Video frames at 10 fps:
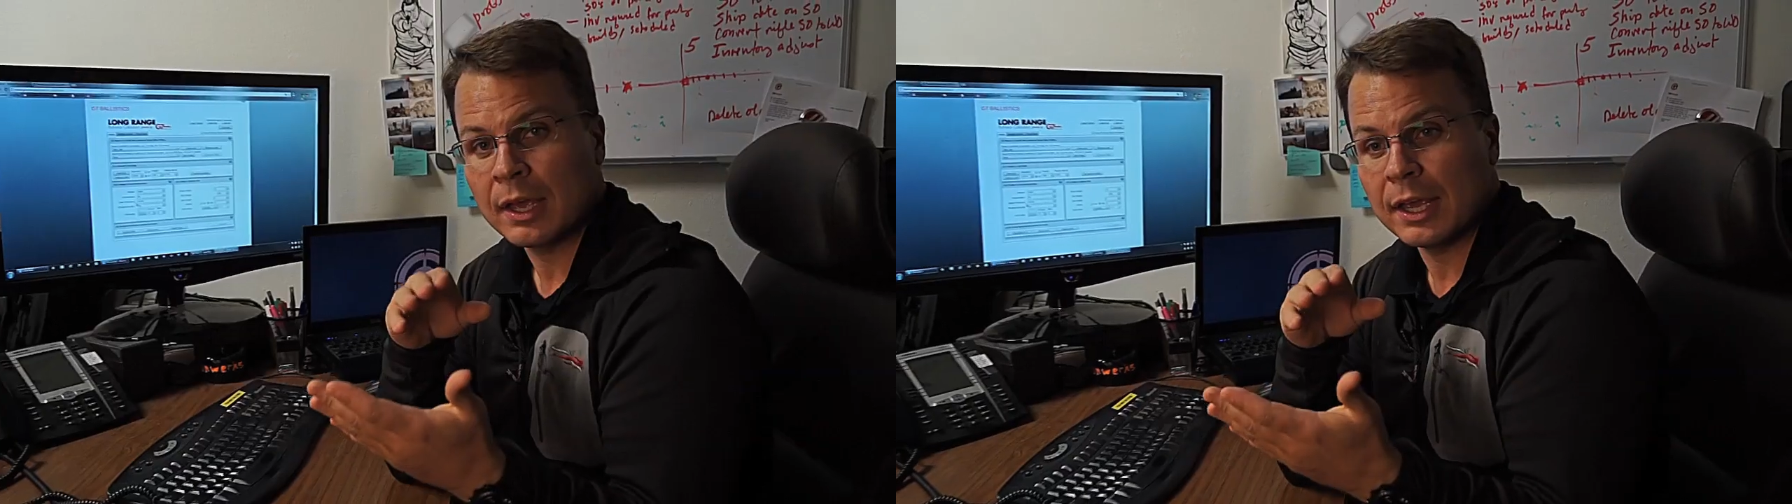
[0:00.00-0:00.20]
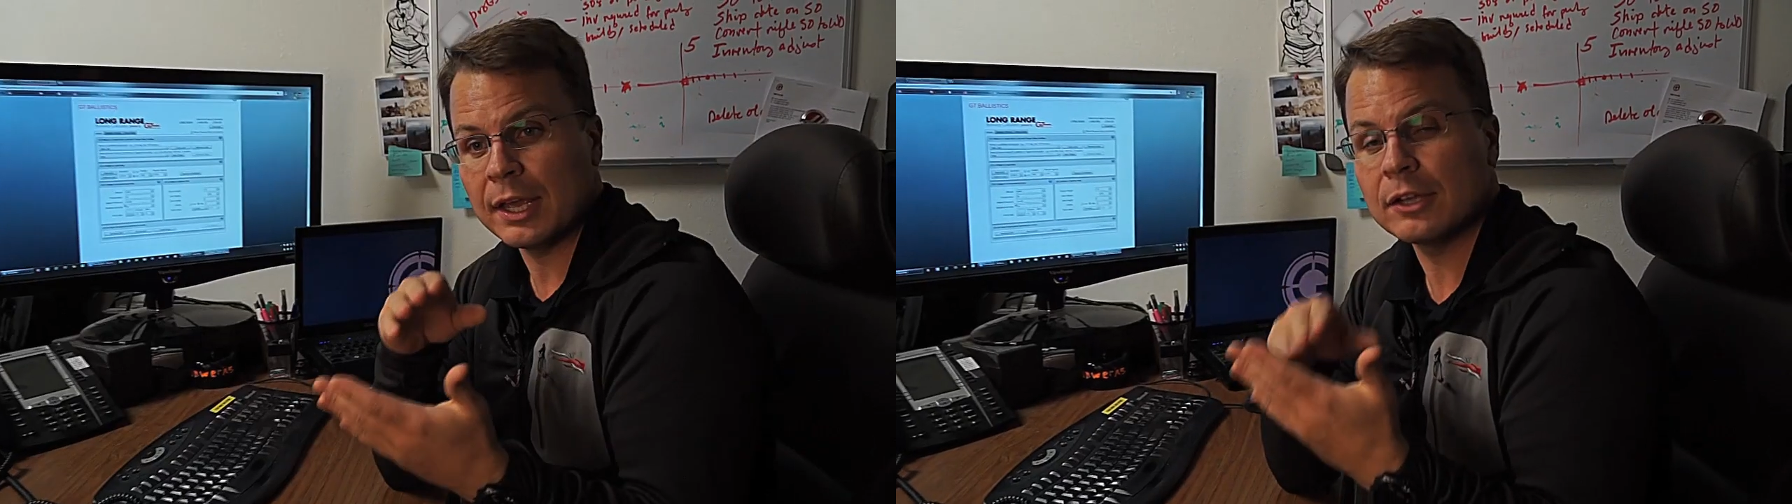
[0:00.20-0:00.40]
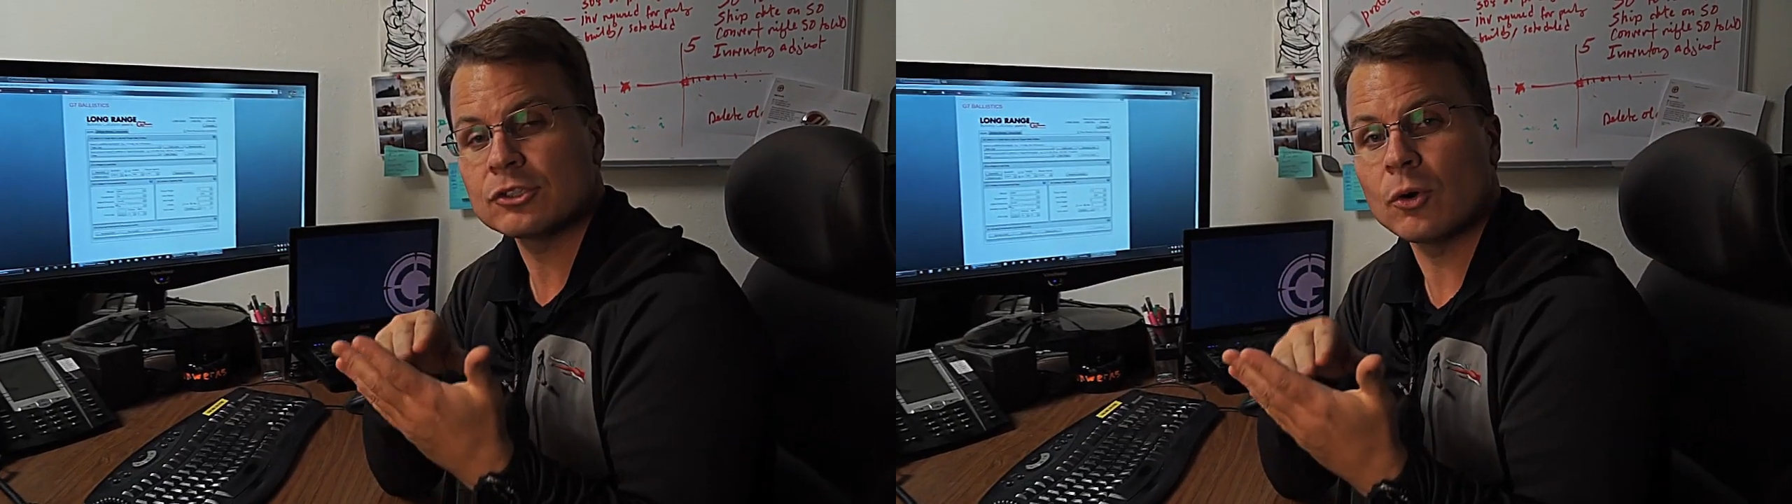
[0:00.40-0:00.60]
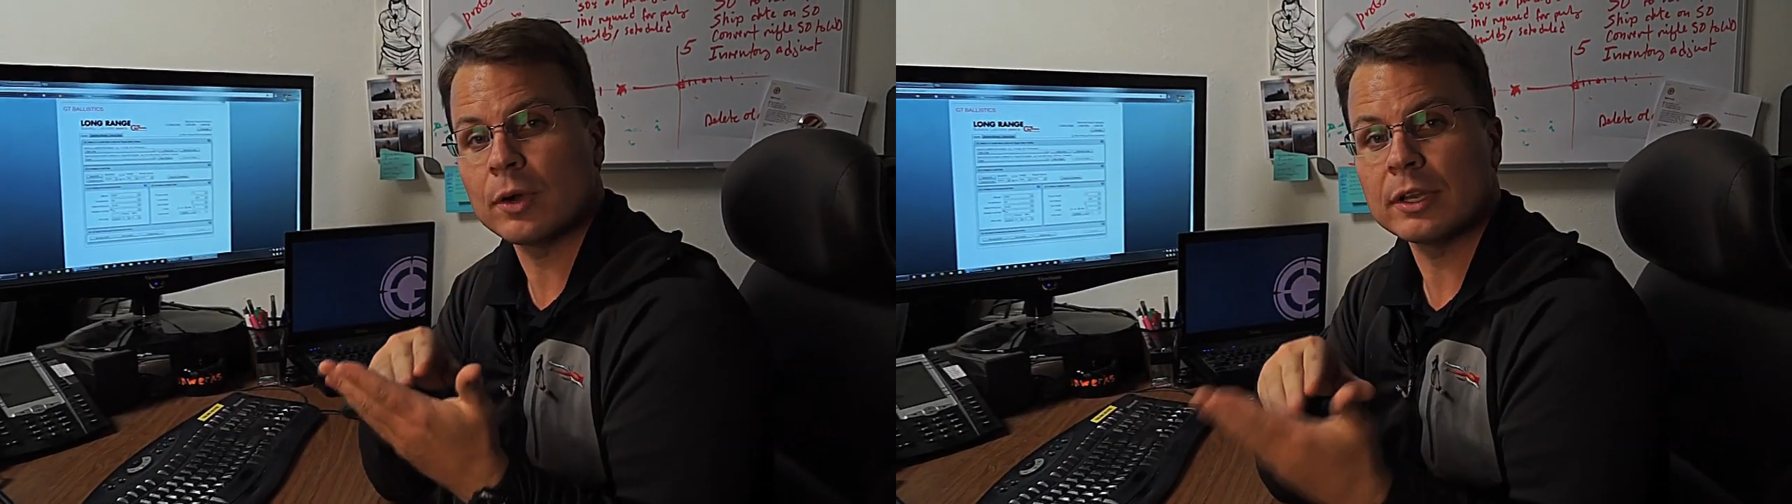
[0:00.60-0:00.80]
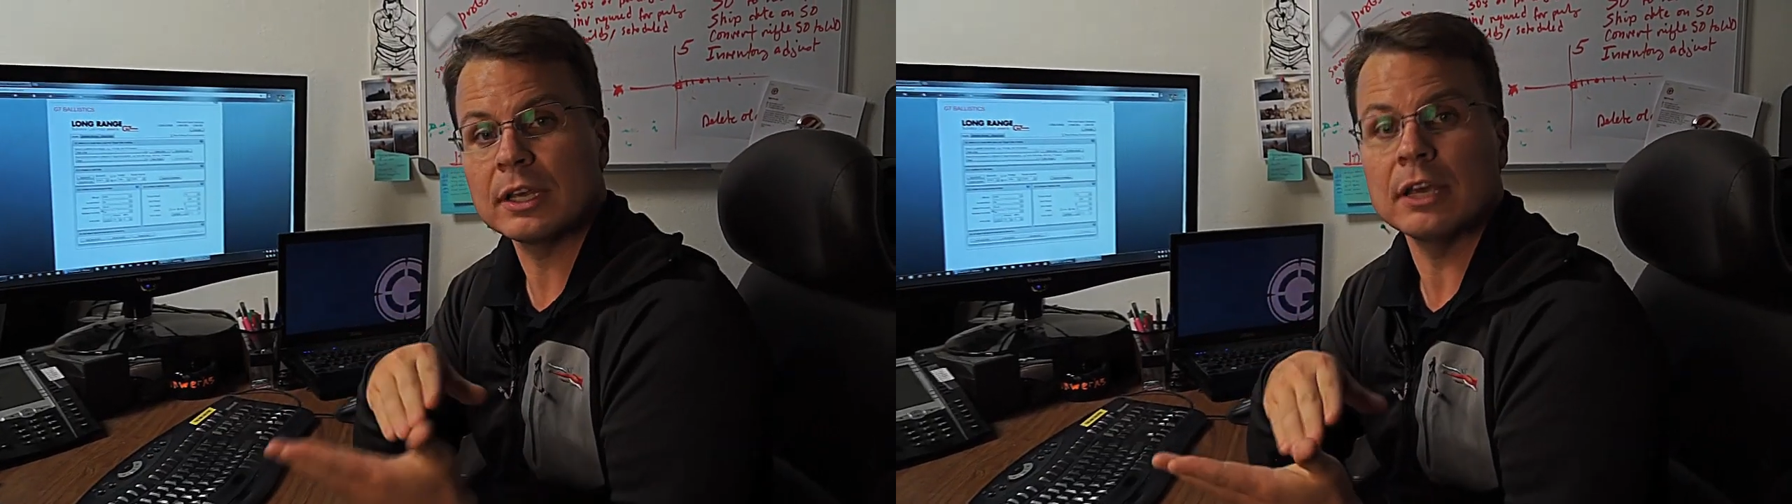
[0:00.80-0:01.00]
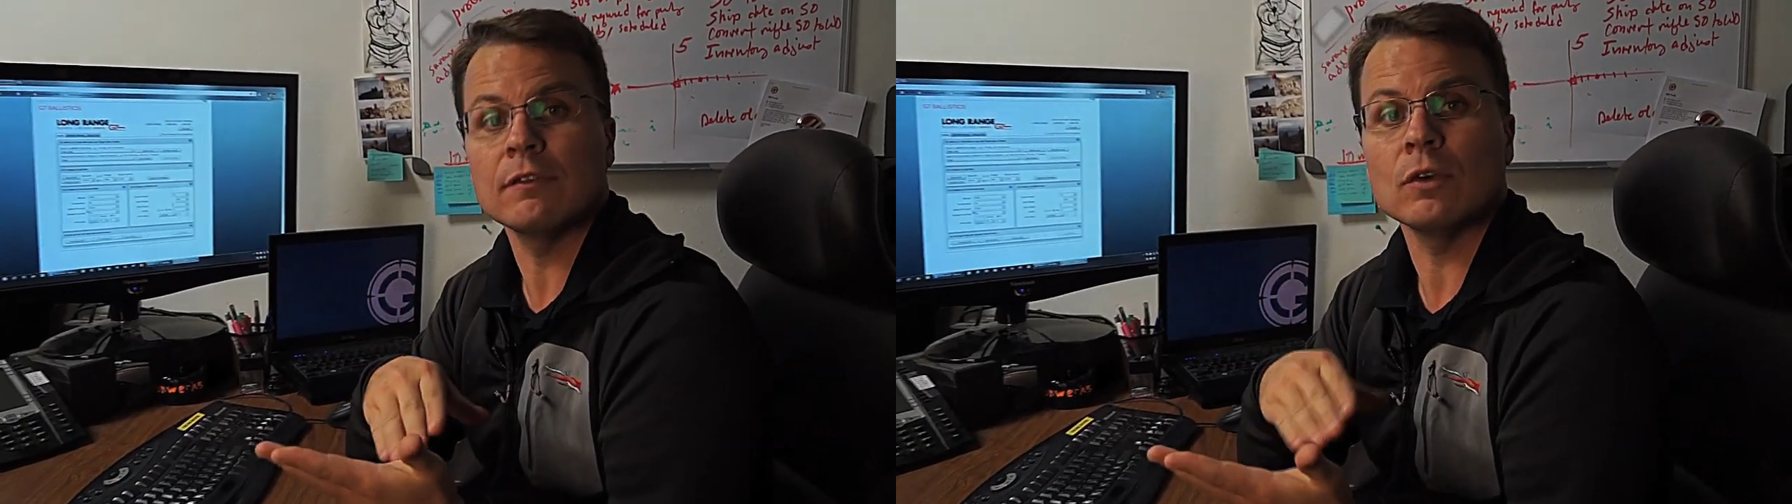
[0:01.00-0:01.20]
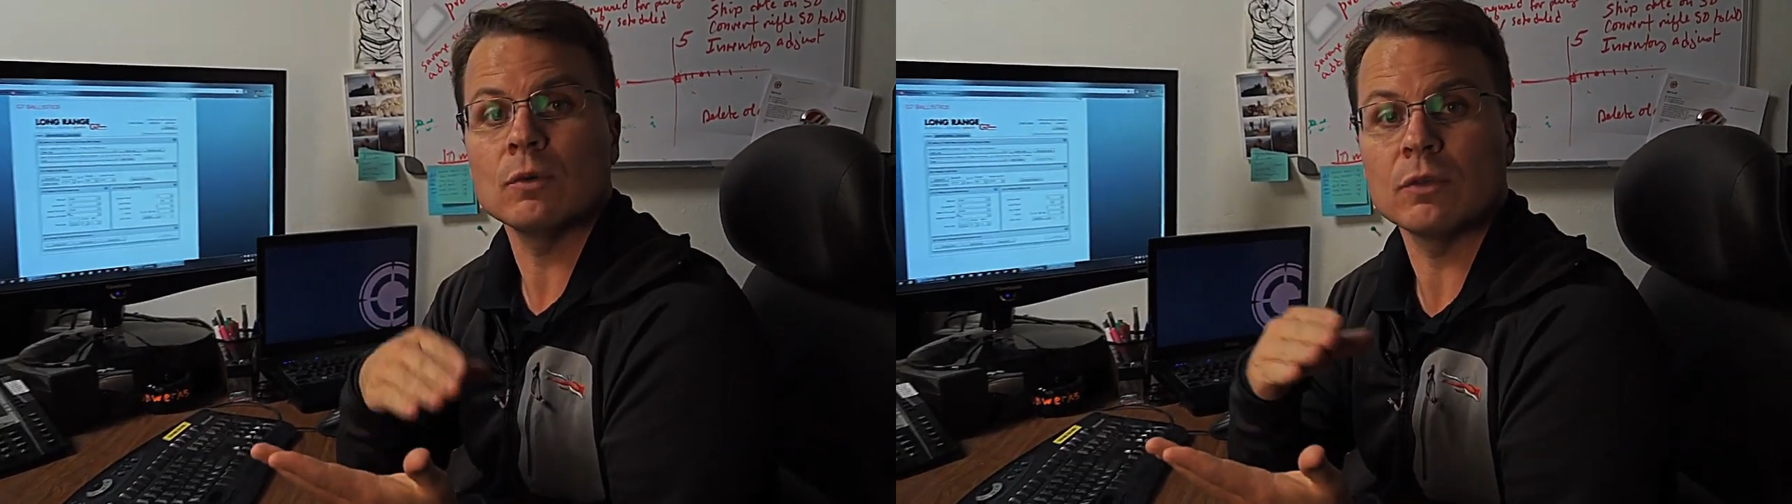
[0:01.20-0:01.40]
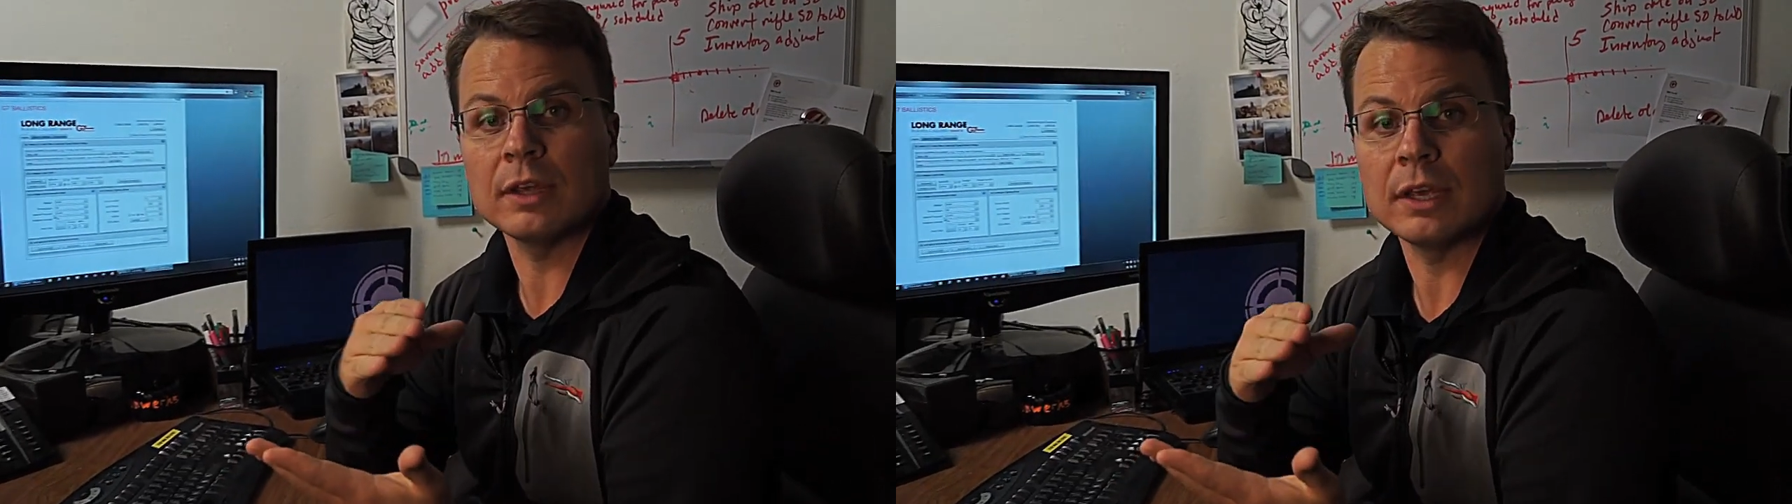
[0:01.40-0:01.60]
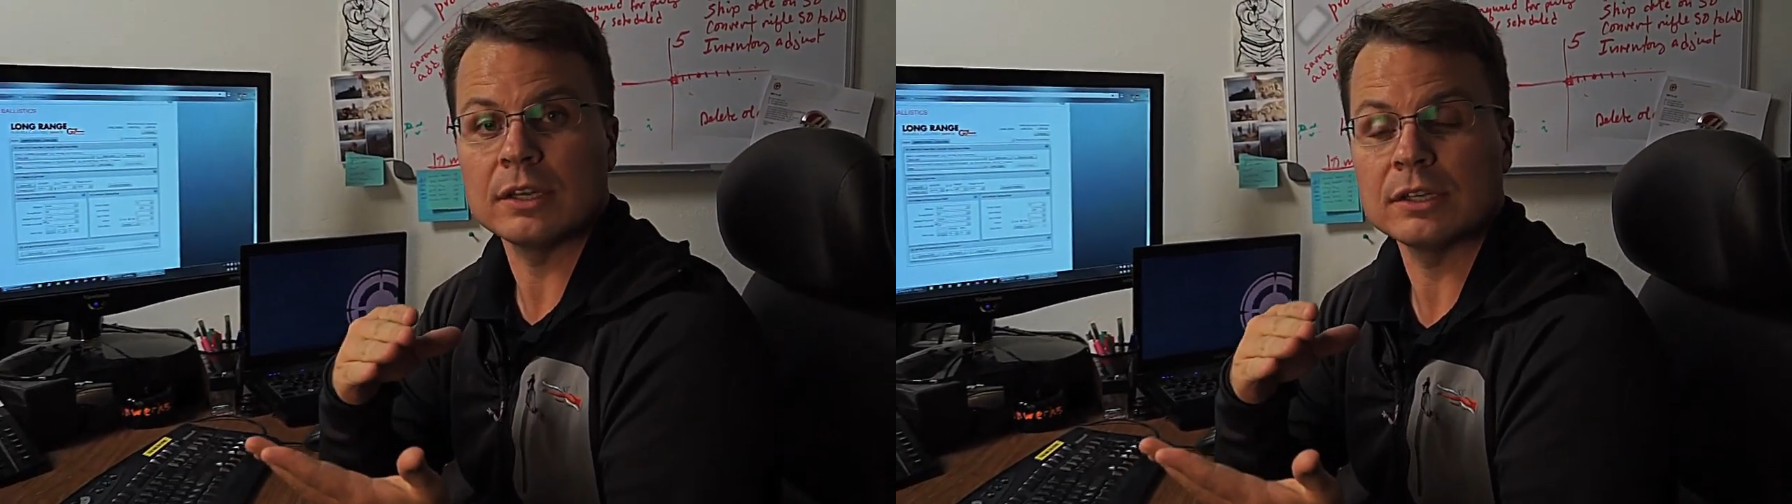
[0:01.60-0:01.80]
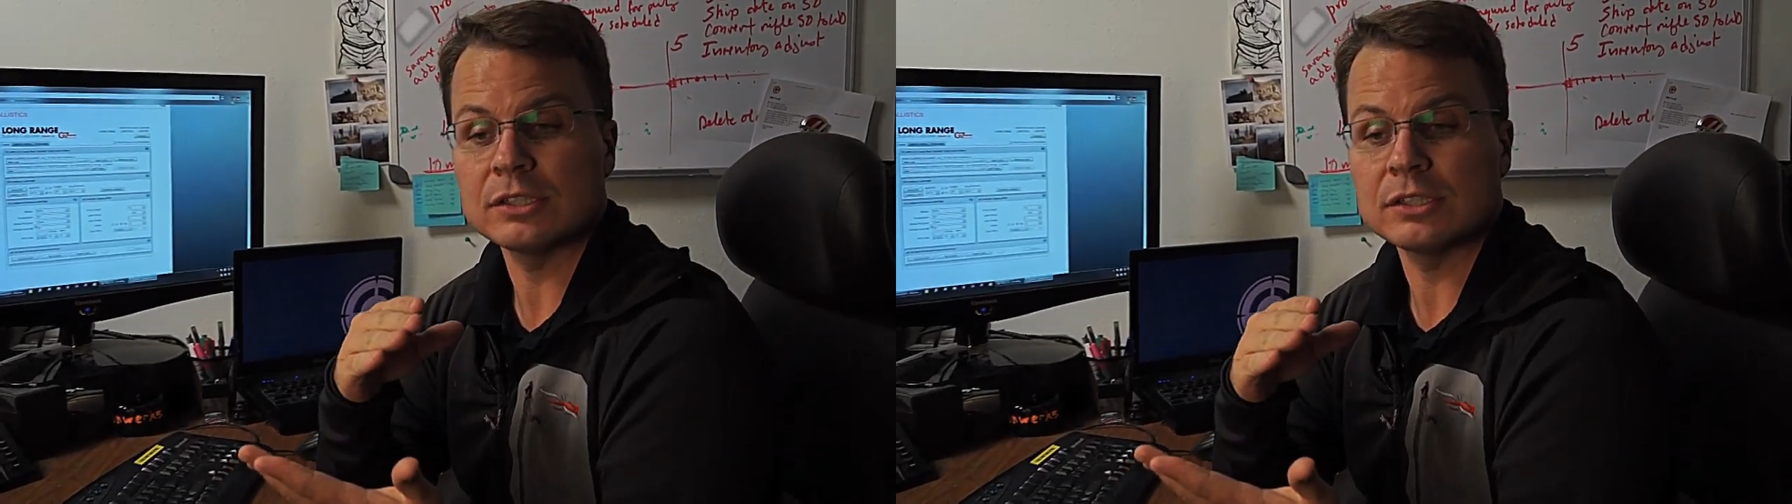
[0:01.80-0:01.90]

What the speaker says: it is going to give you the